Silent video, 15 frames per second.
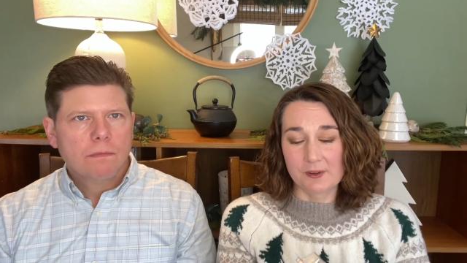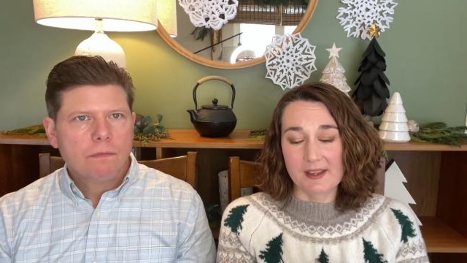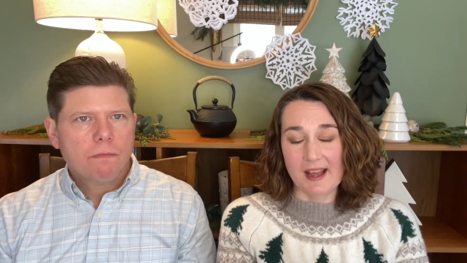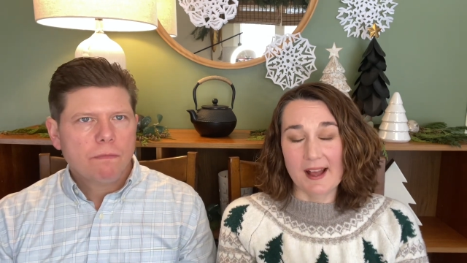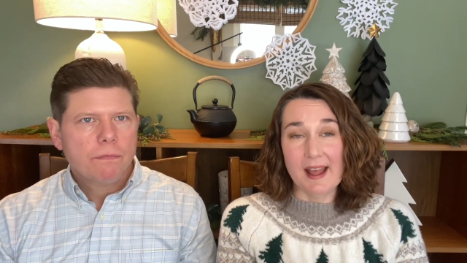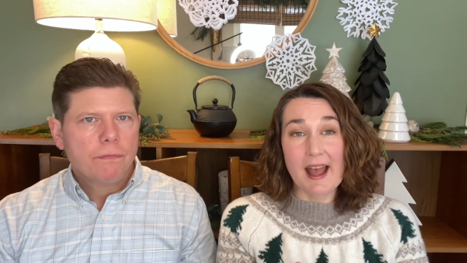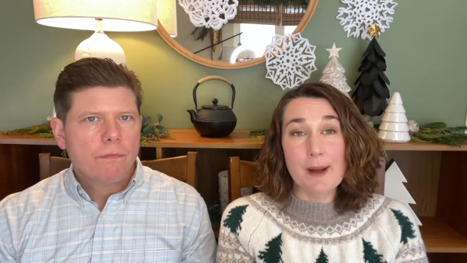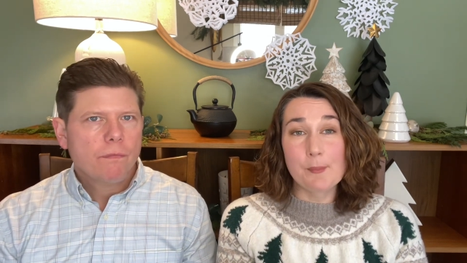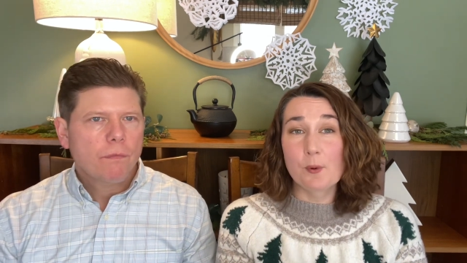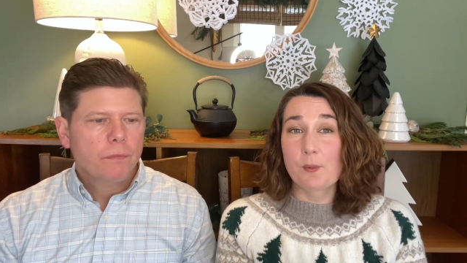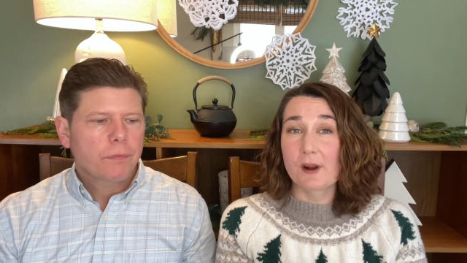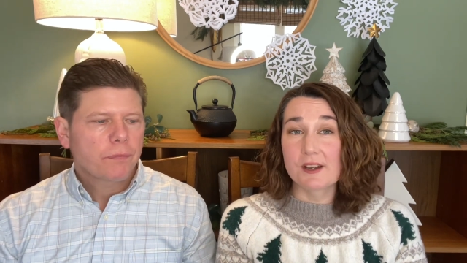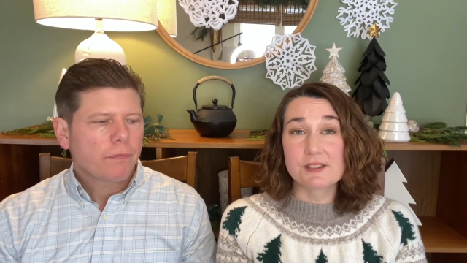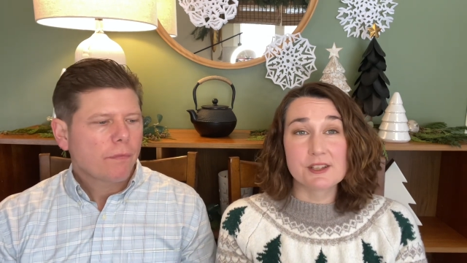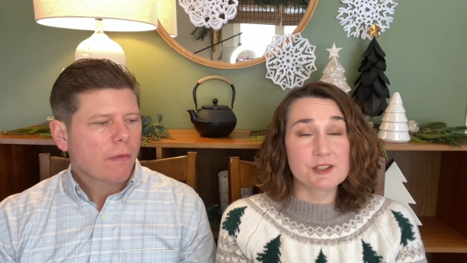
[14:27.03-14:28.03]
Speaker 1: Yeah, Apple
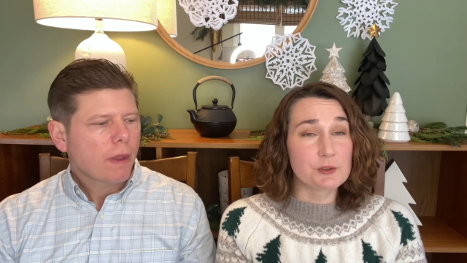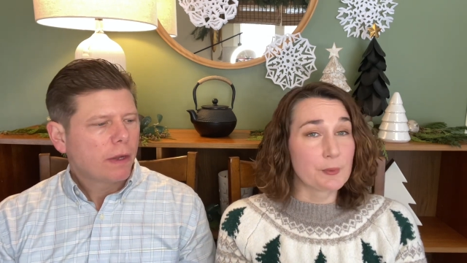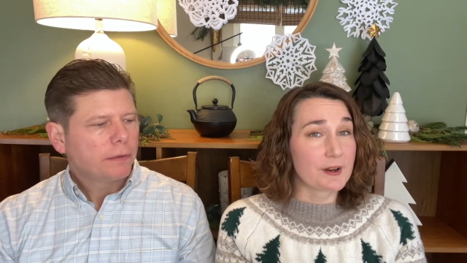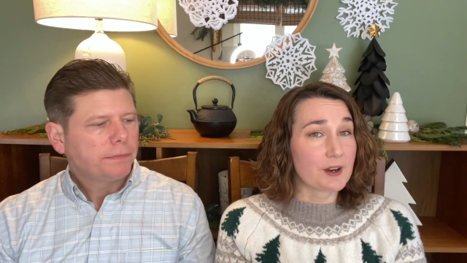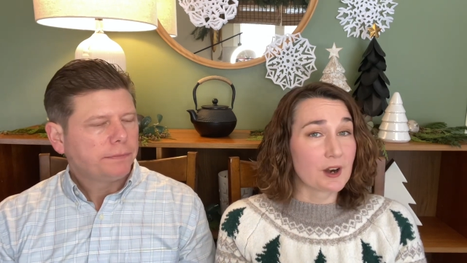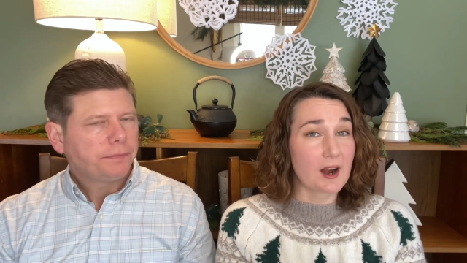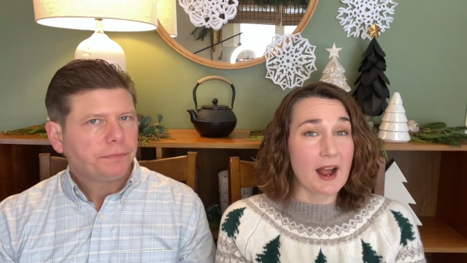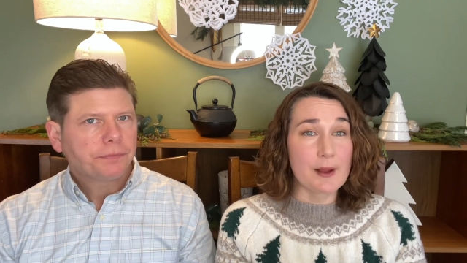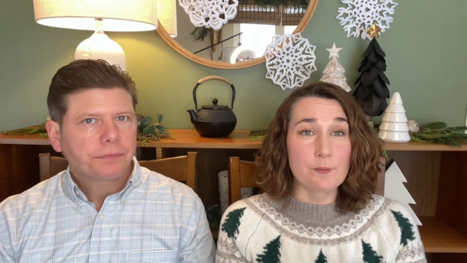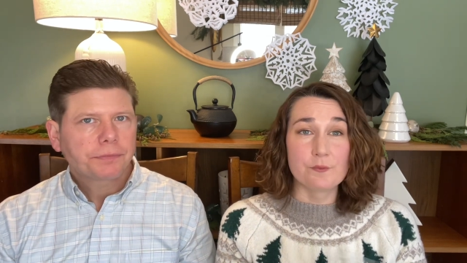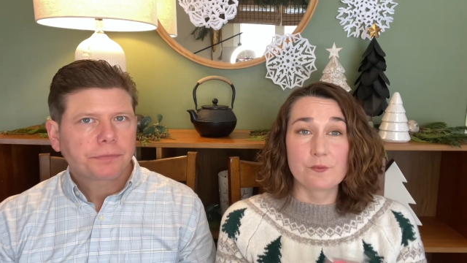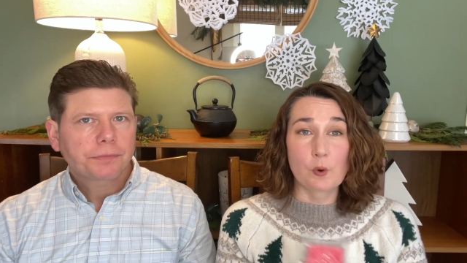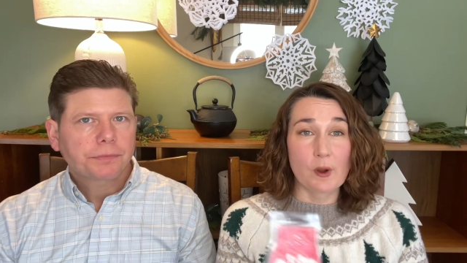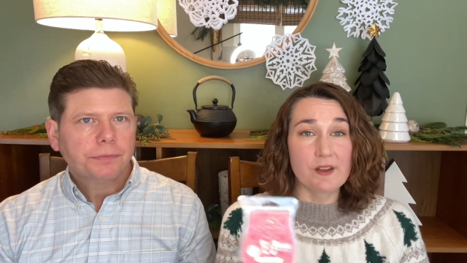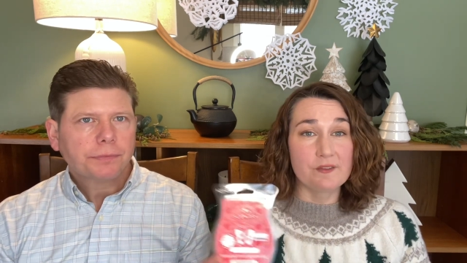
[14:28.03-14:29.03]
Press is a winner.
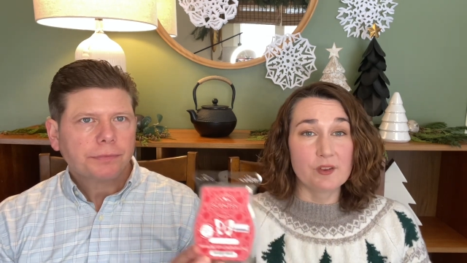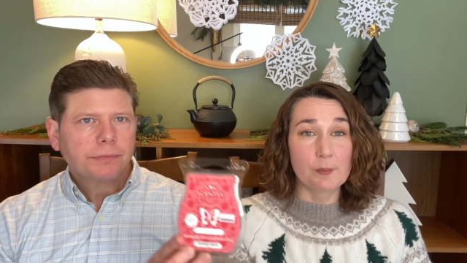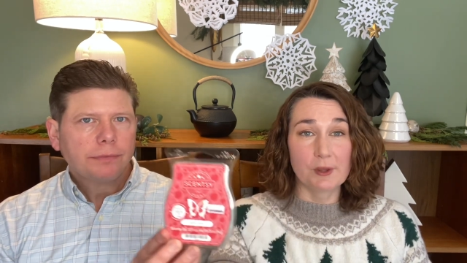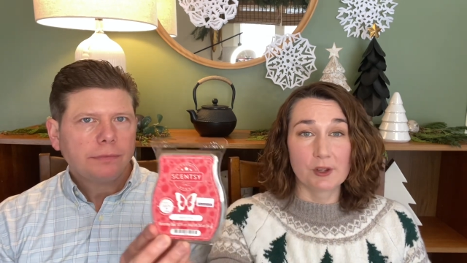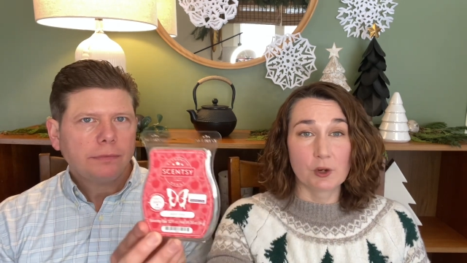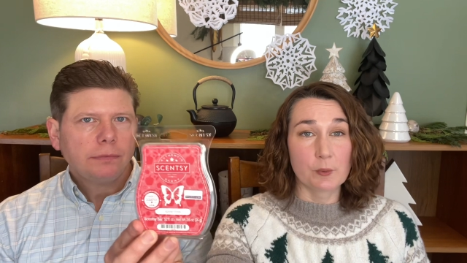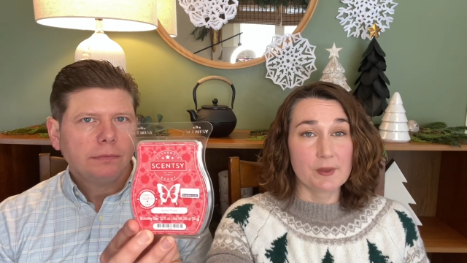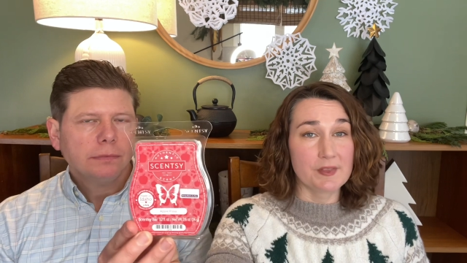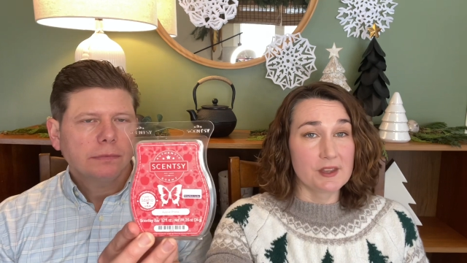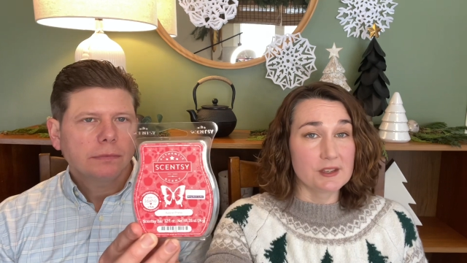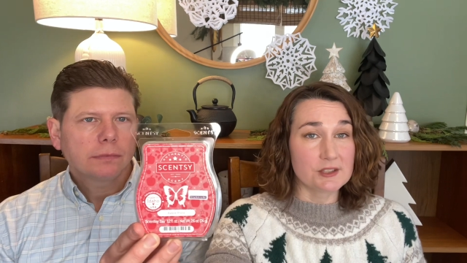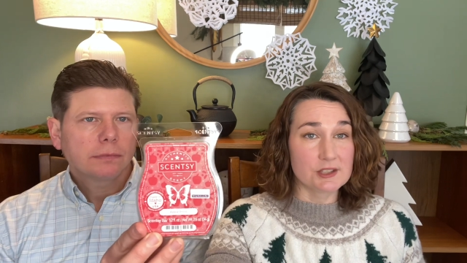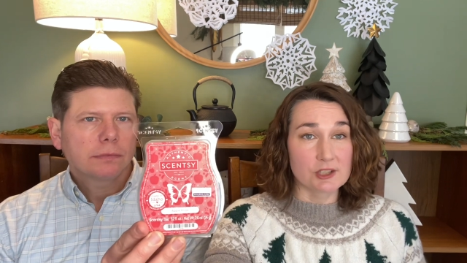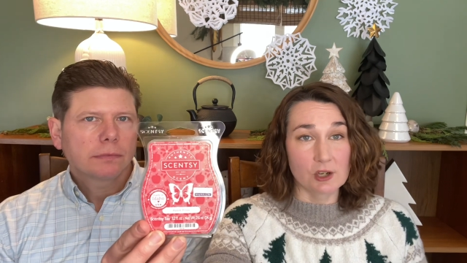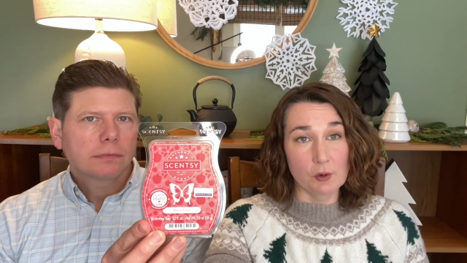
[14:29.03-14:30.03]
I'm quite familiar with
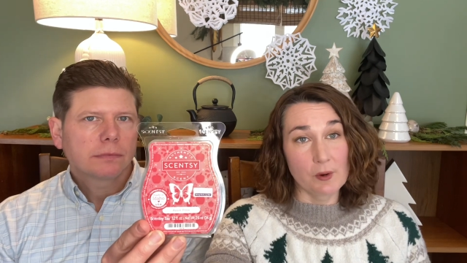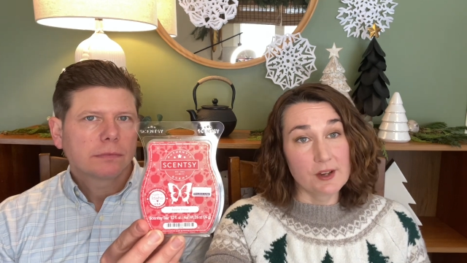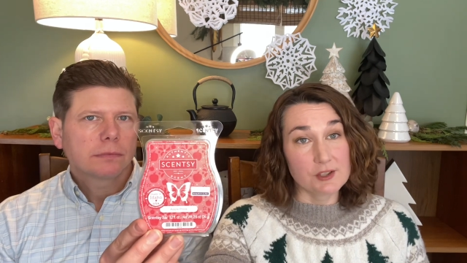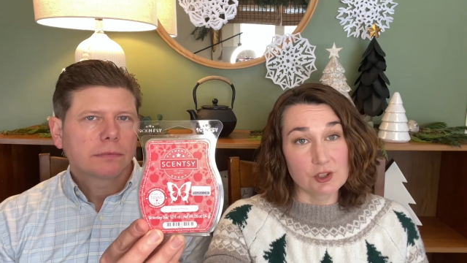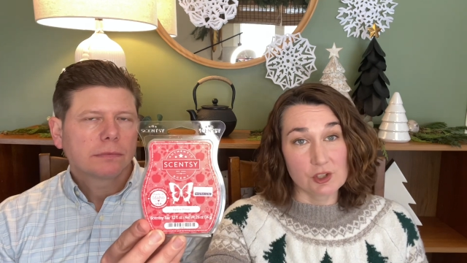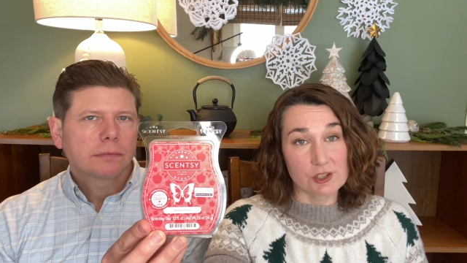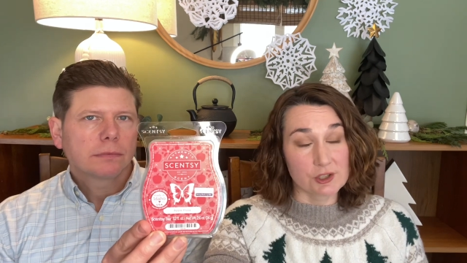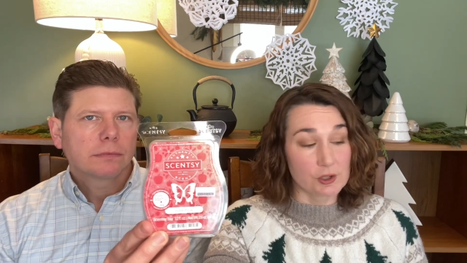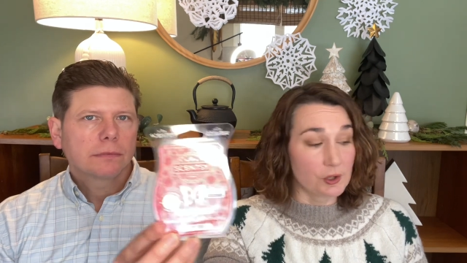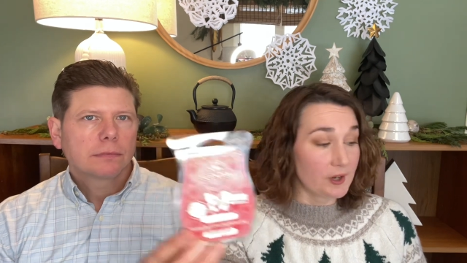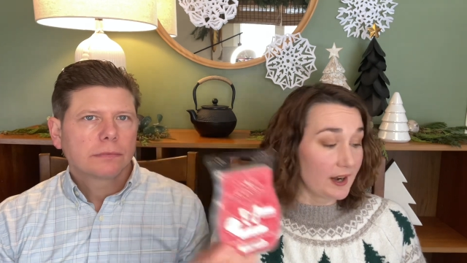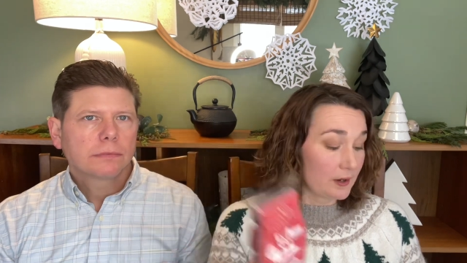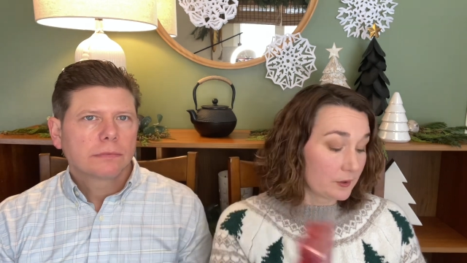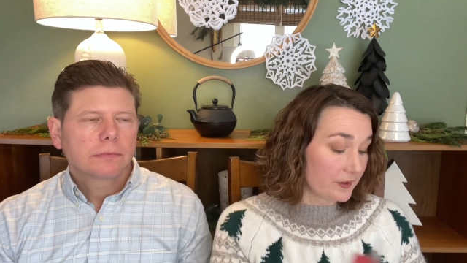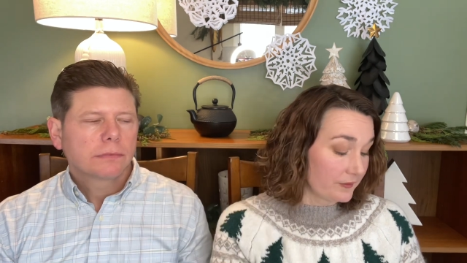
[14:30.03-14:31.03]
this, so it's just
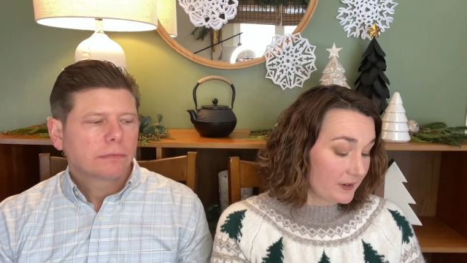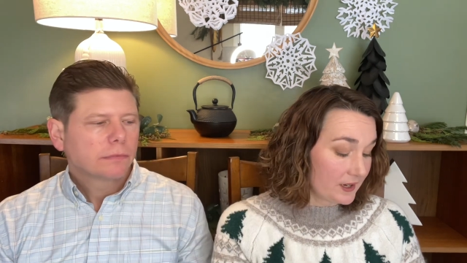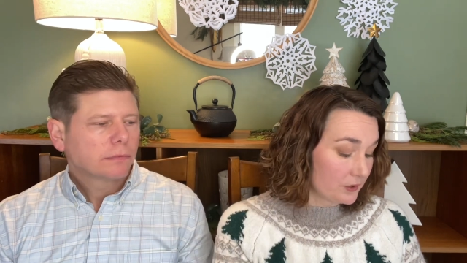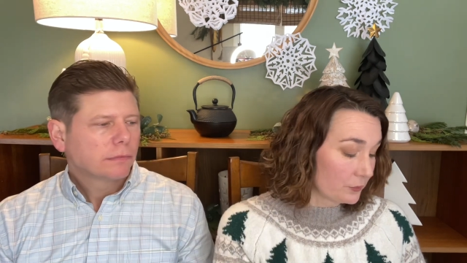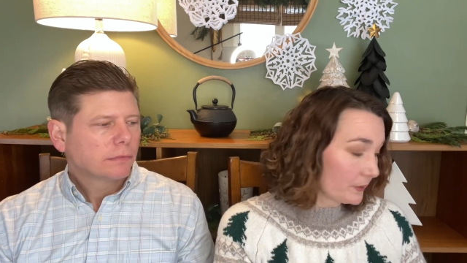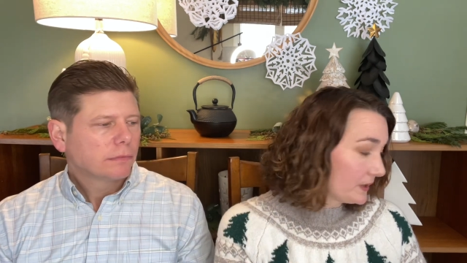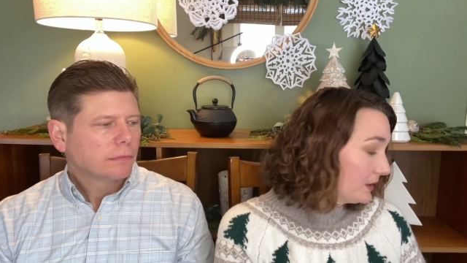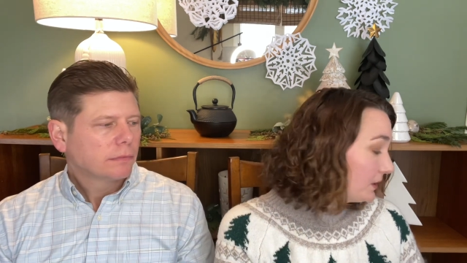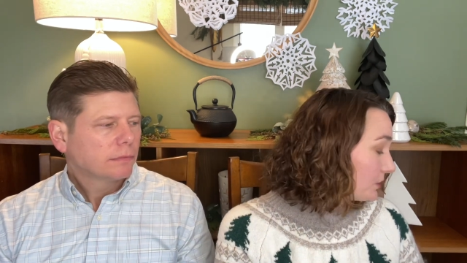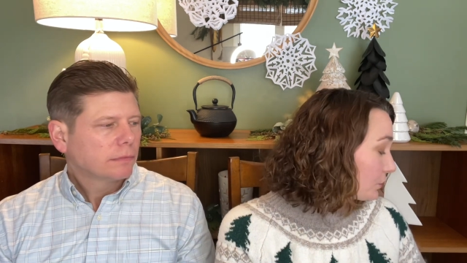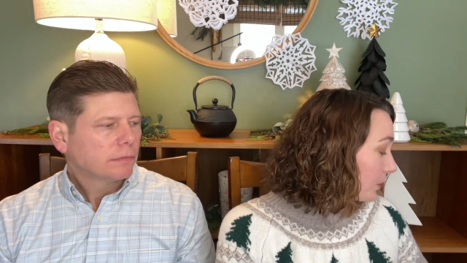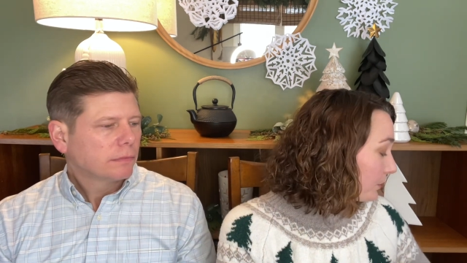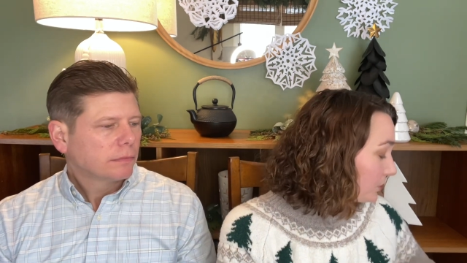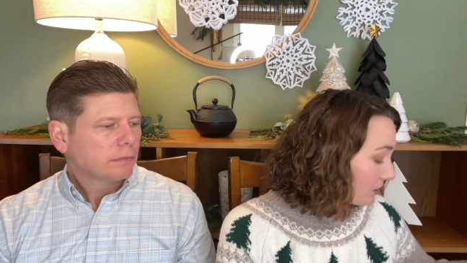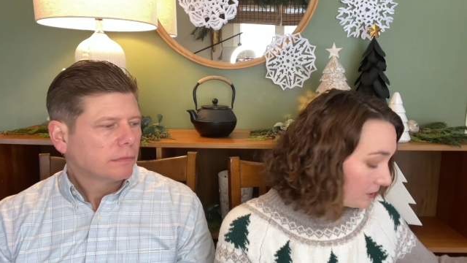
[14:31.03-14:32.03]
good. I don't even need to read the
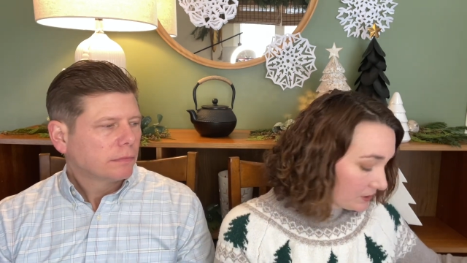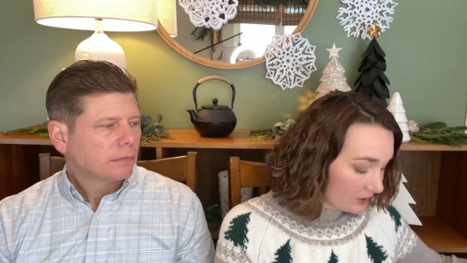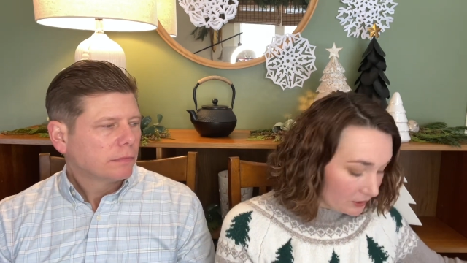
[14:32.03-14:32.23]
description.